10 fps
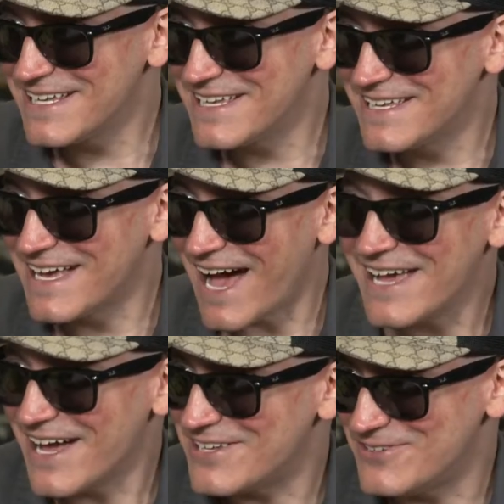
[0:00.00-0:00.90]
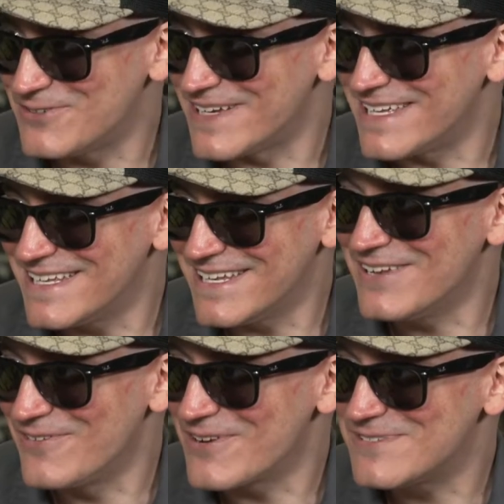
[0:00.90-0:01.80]
Yeah. I got to do it. You
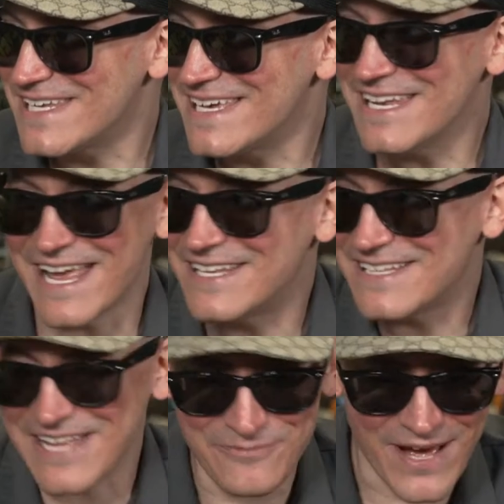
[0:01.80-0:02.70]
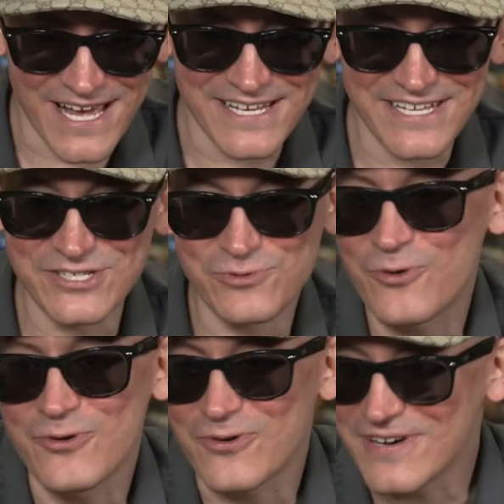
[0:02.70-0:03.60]
know what I'm saying? And it, and my ideas
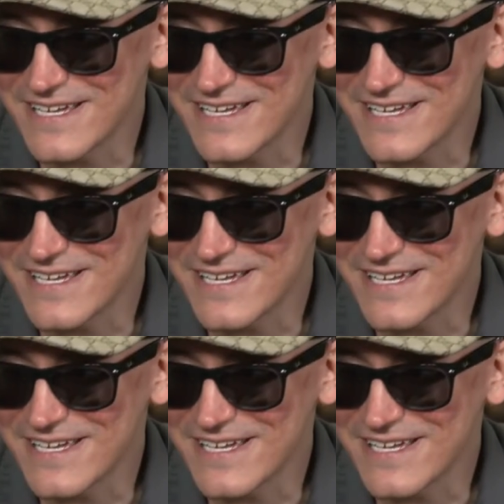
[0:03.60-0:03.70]
rule.